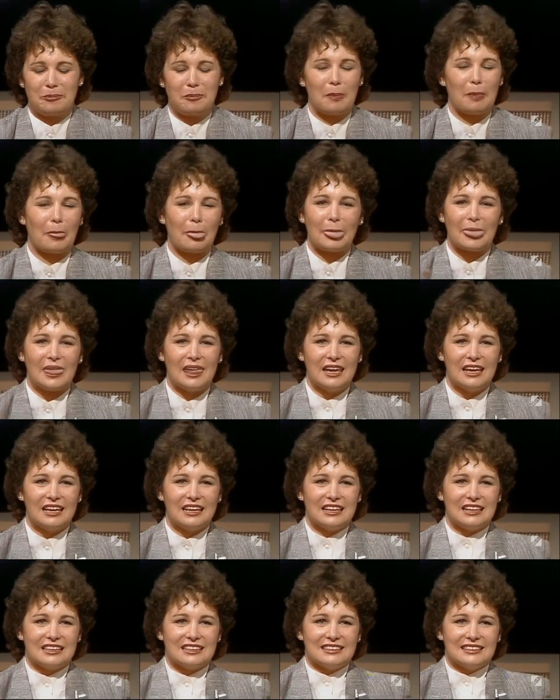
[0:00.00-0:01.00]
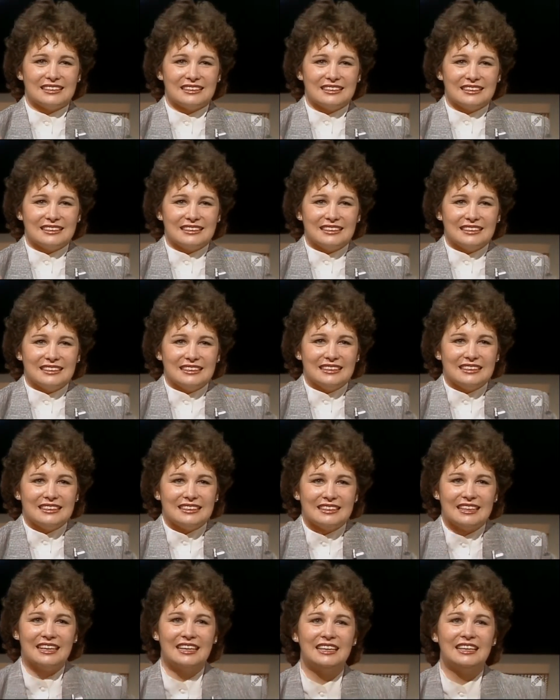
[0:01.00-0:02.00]
That's 8,200
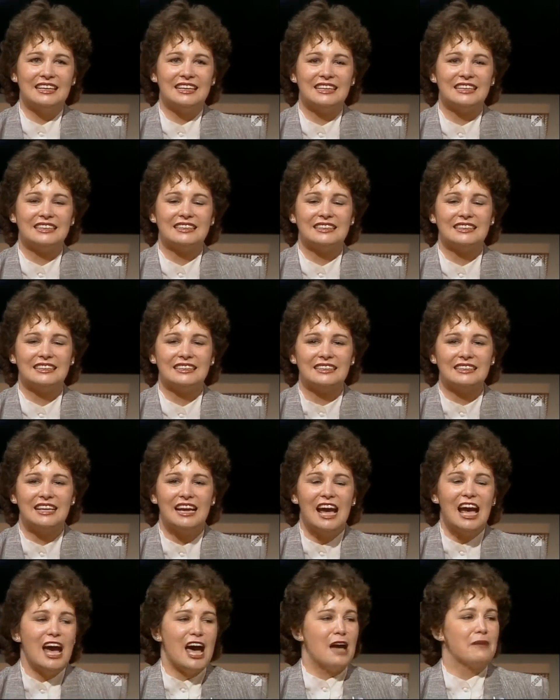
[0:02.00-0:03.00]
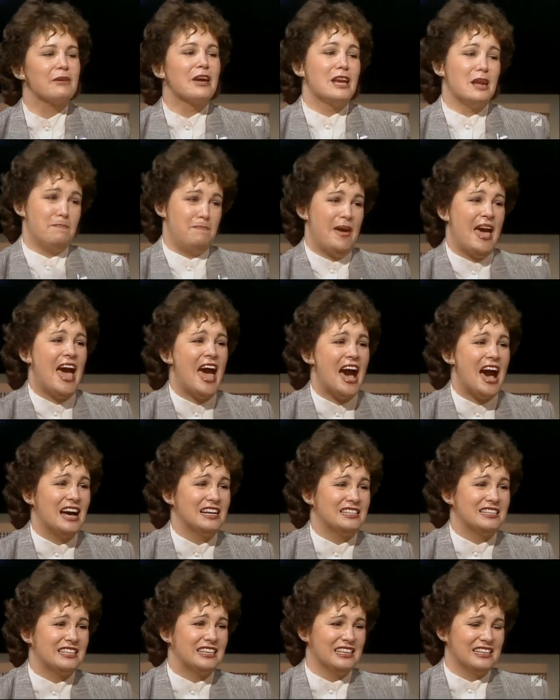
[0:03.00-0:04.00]
more than Troy. I'm going to
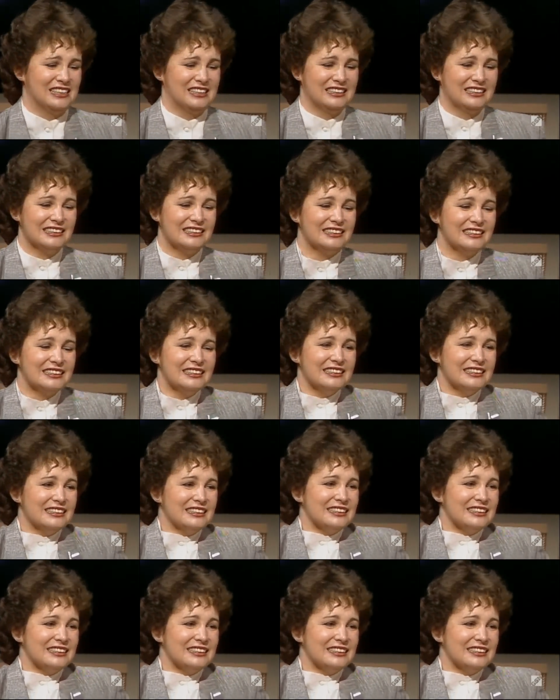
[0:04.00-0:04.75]
pass. Pass to Troy.